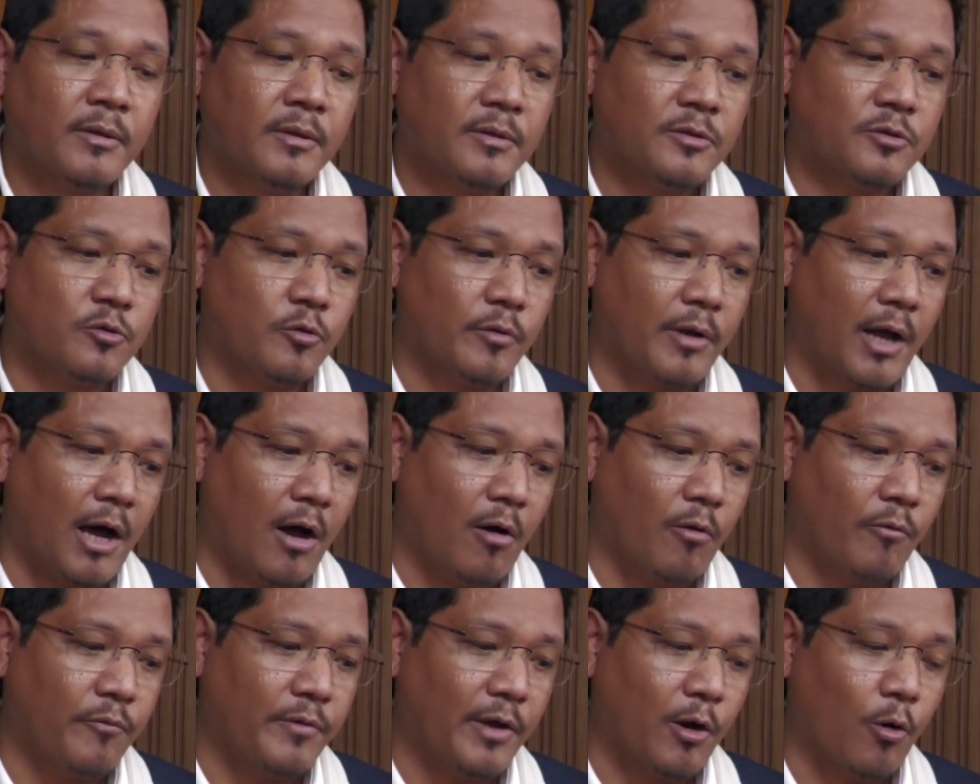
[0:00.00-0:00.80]
So
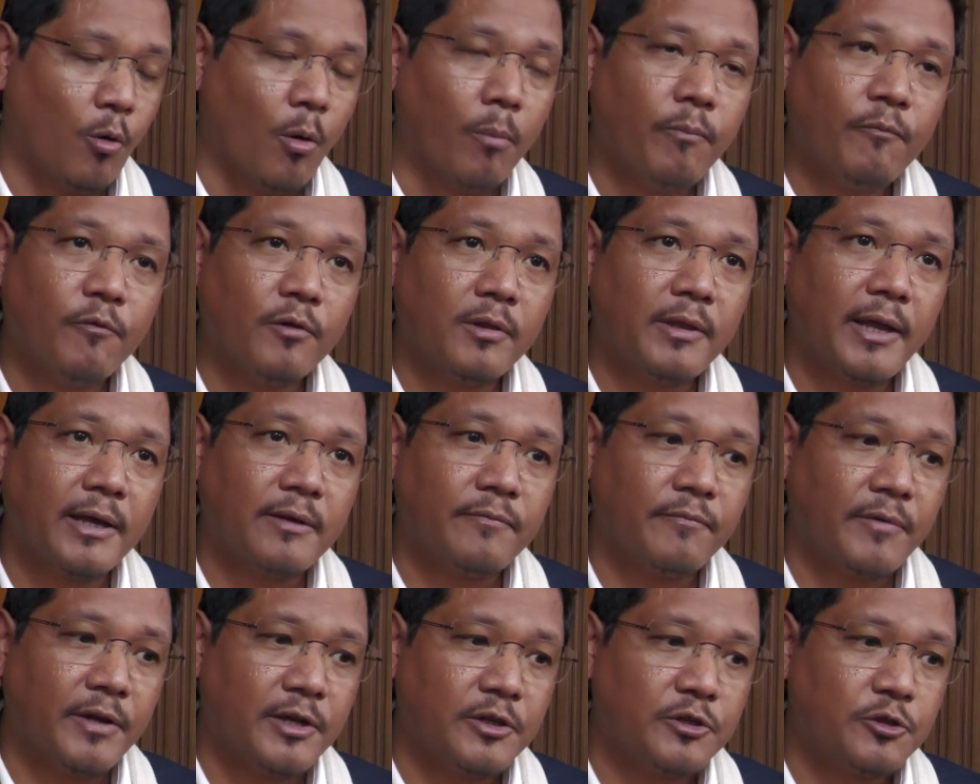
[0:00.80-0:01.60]
now we are hopeful
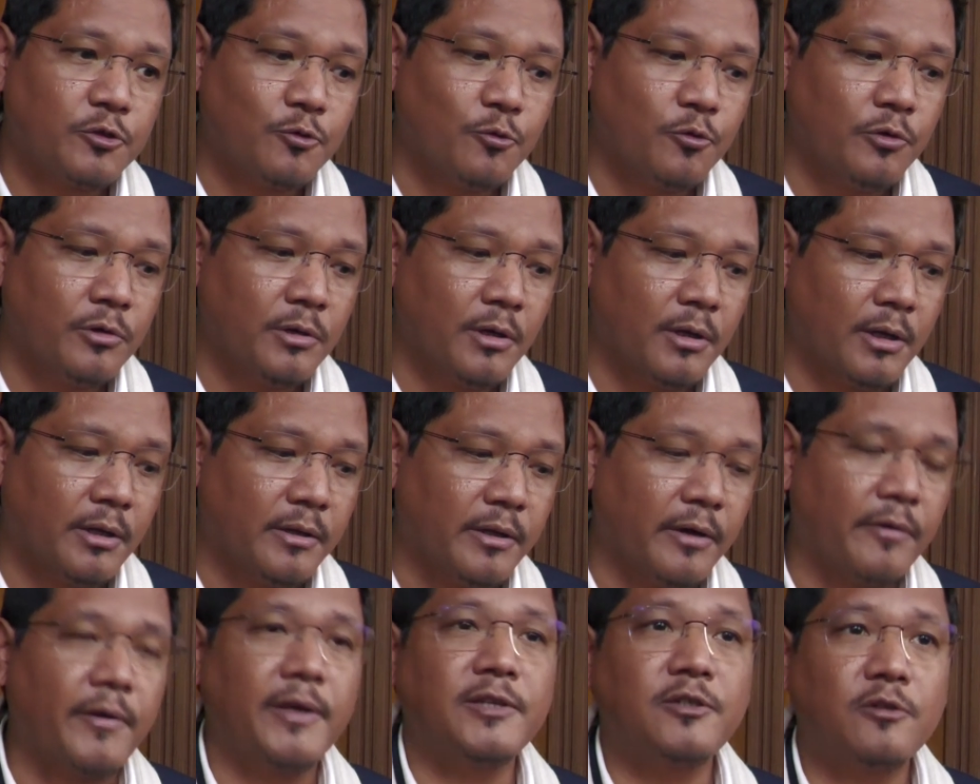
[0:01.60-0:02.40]
that very soon
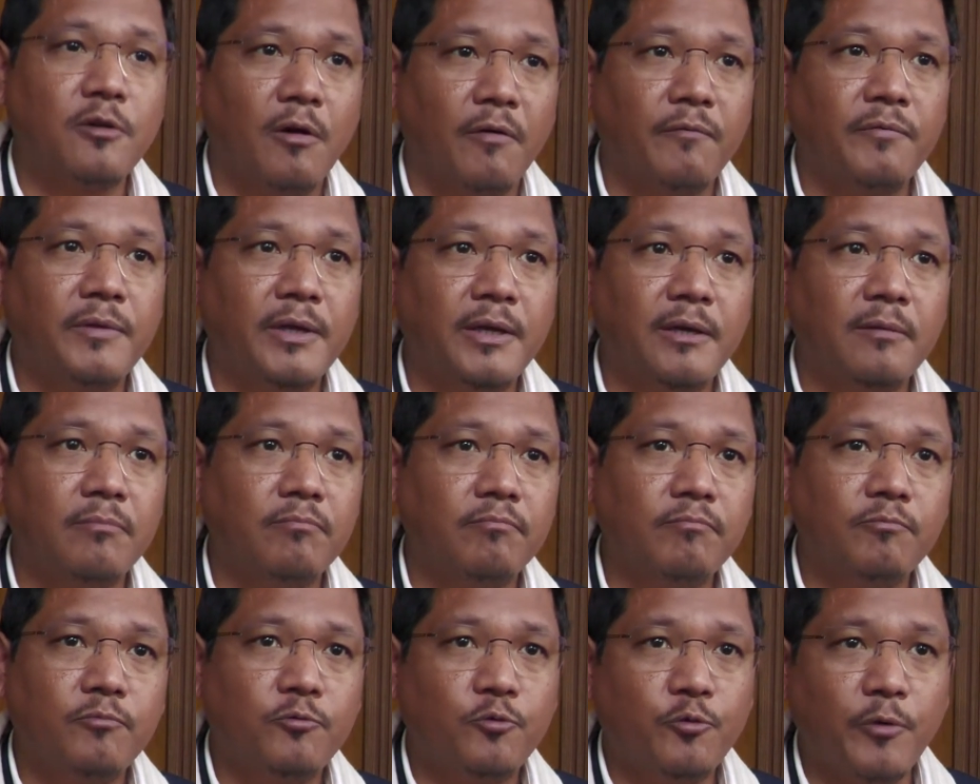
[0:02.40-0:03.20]
the rest of the
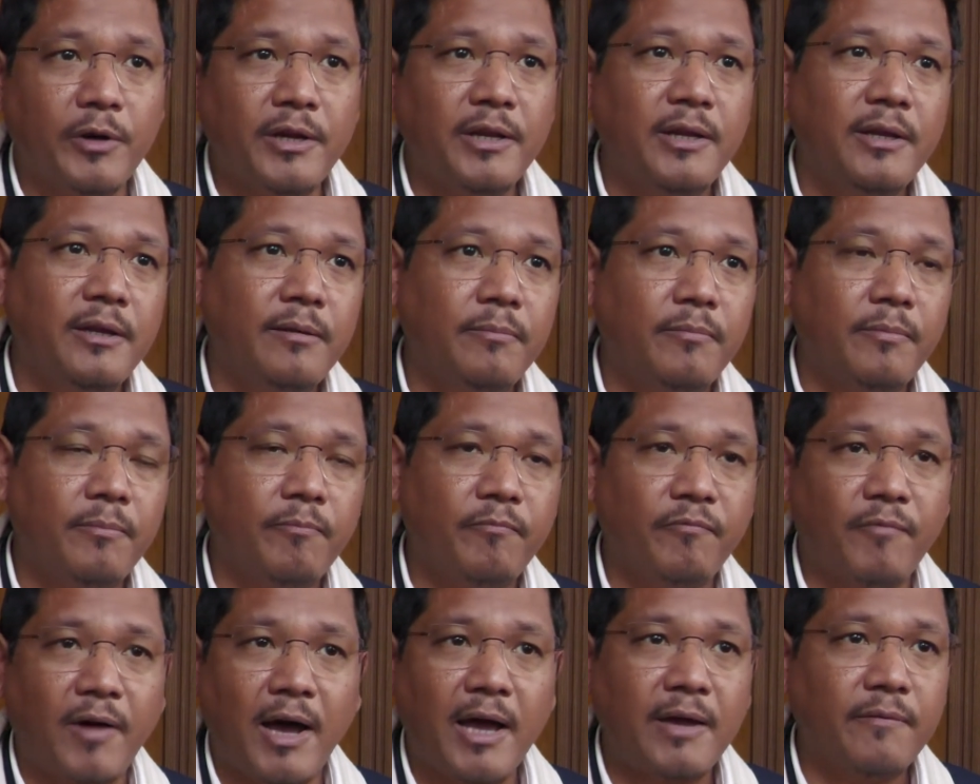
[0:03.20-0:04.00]

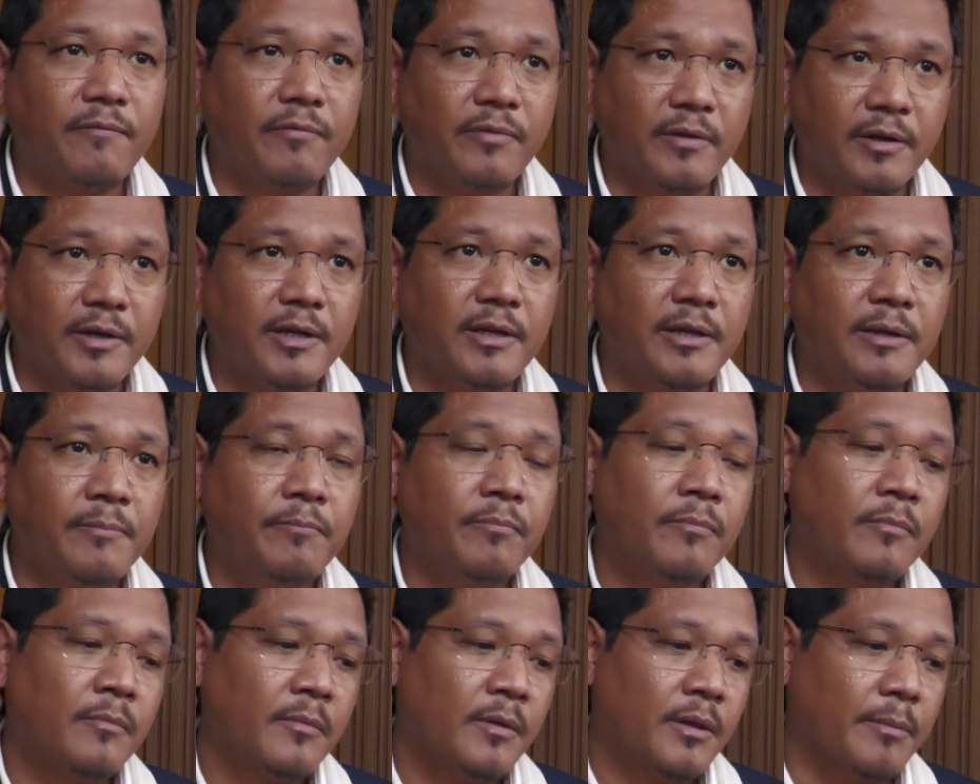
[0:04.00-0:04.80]
25, 30
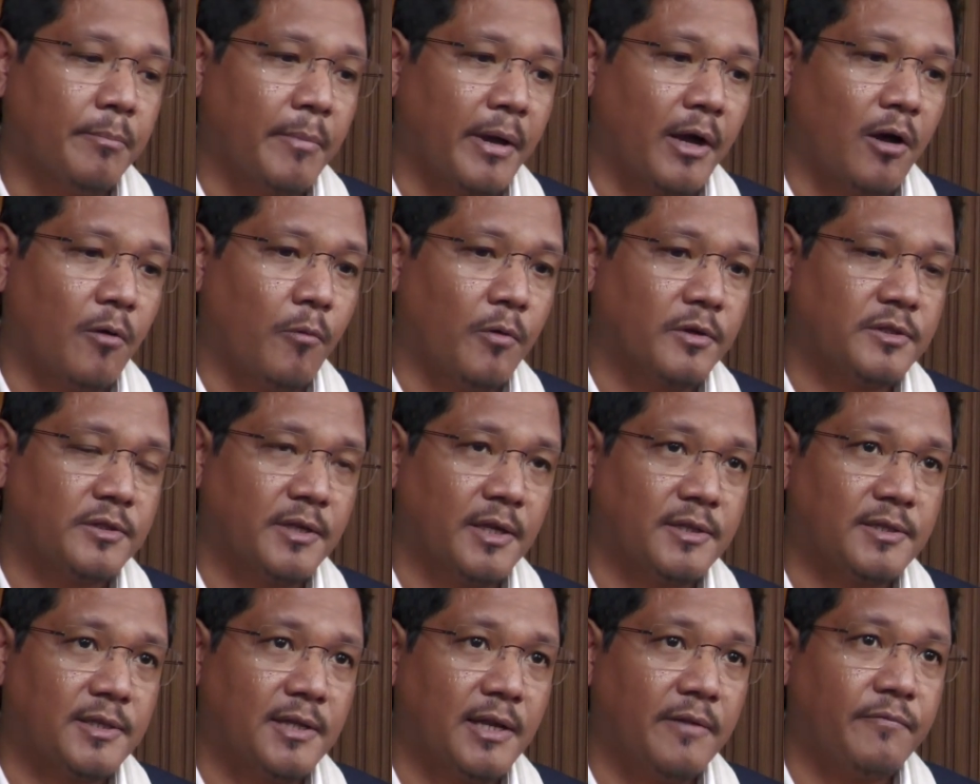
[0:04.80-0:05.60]
megawatts
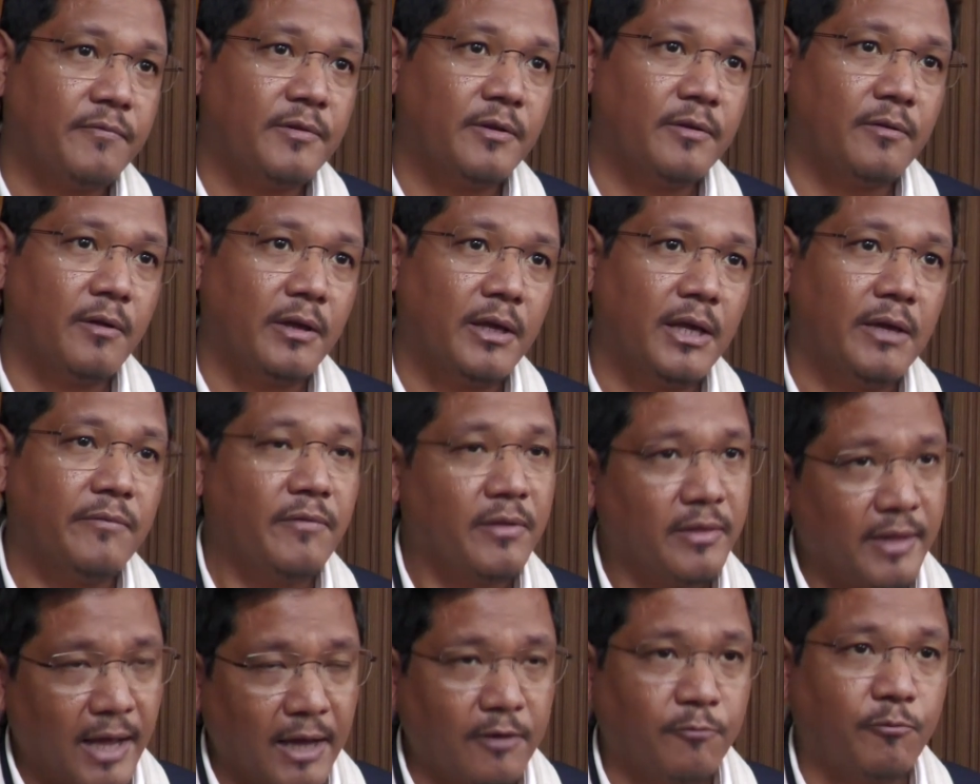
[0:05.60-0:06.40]
that's left,
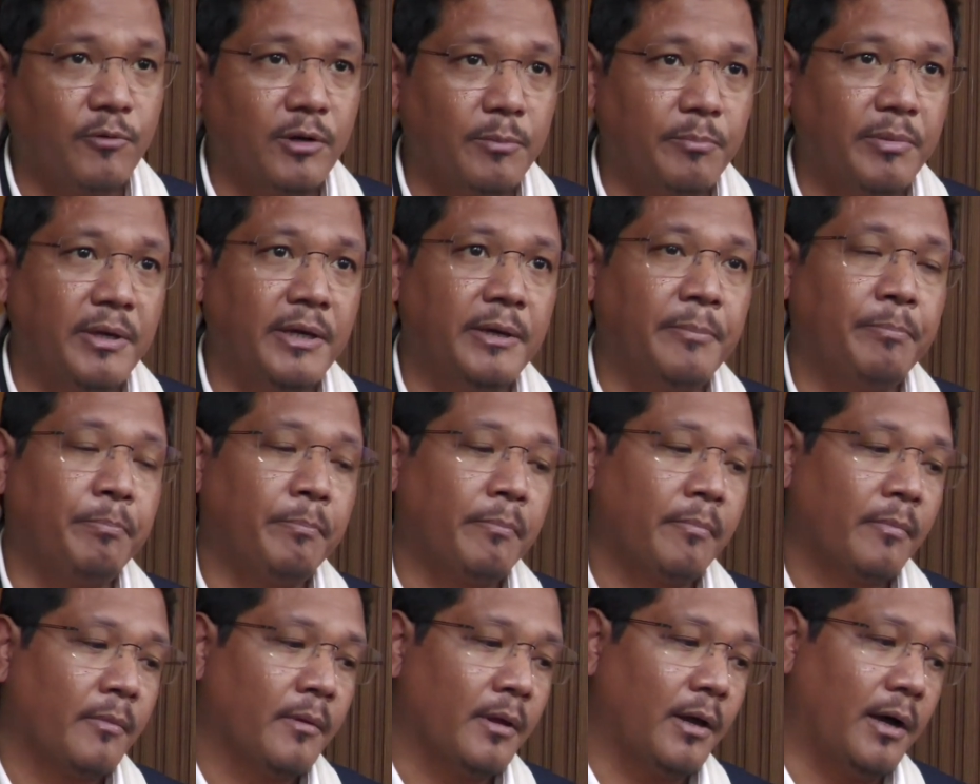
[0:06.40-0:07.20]
even that will be
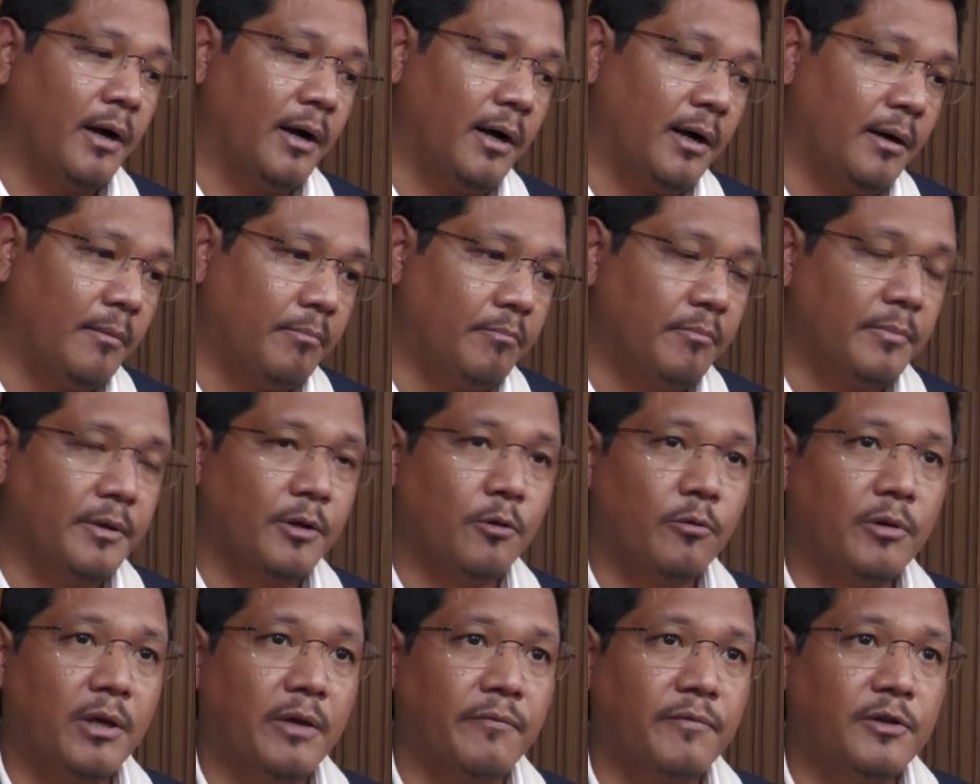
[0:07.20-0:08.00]
uh, you
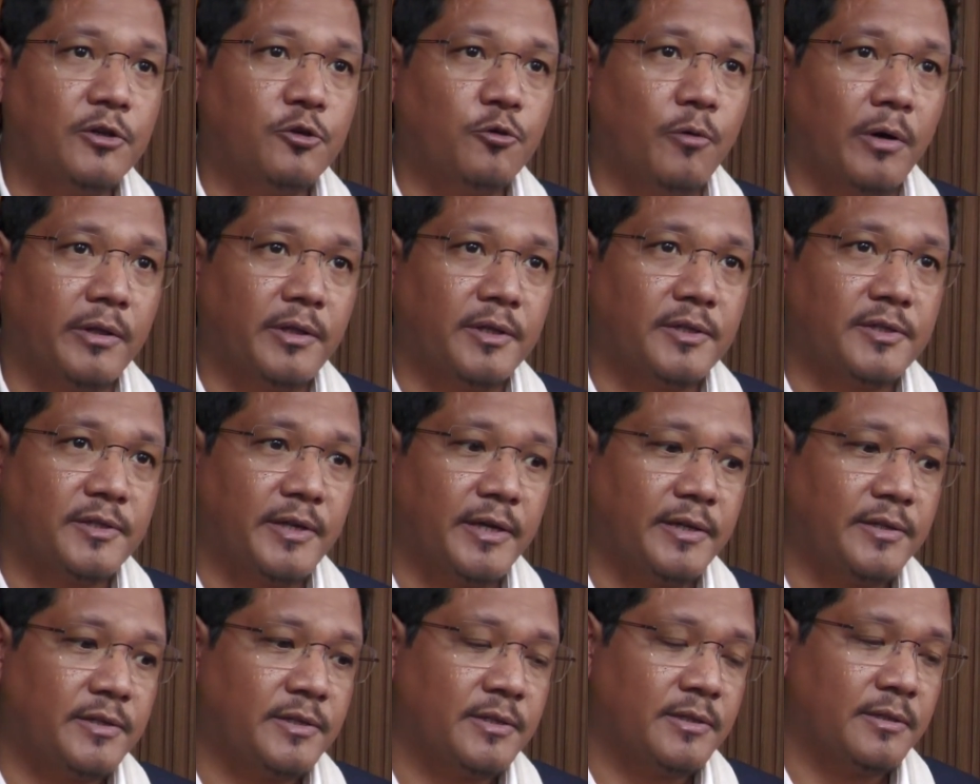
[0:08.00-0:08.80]
know, given to other
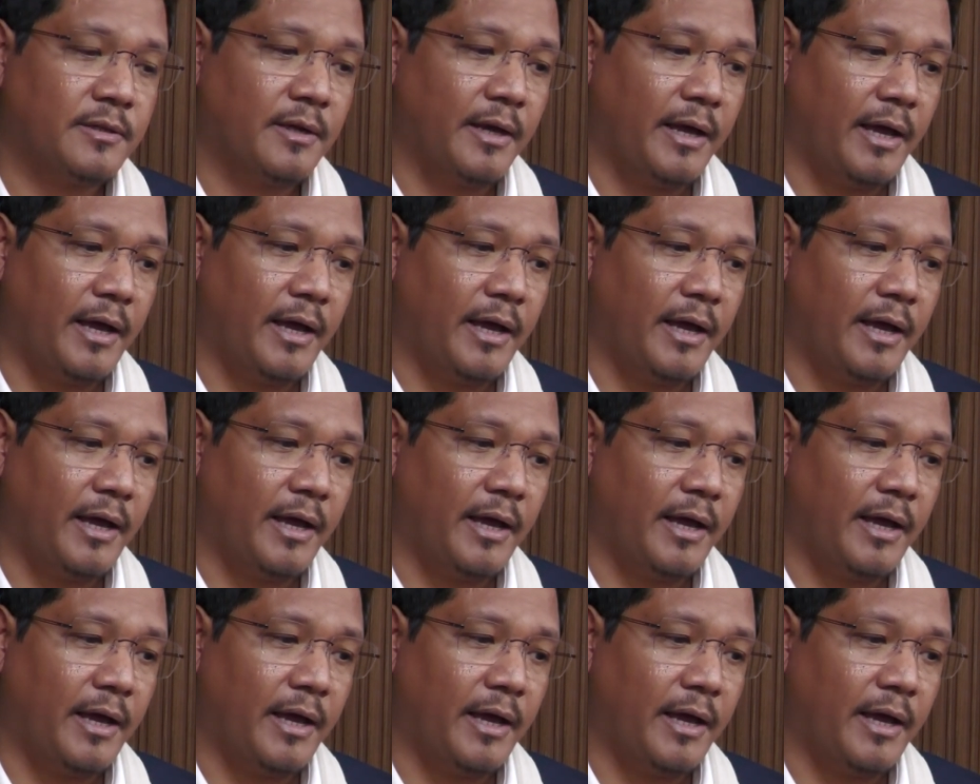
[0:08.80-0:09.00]
states.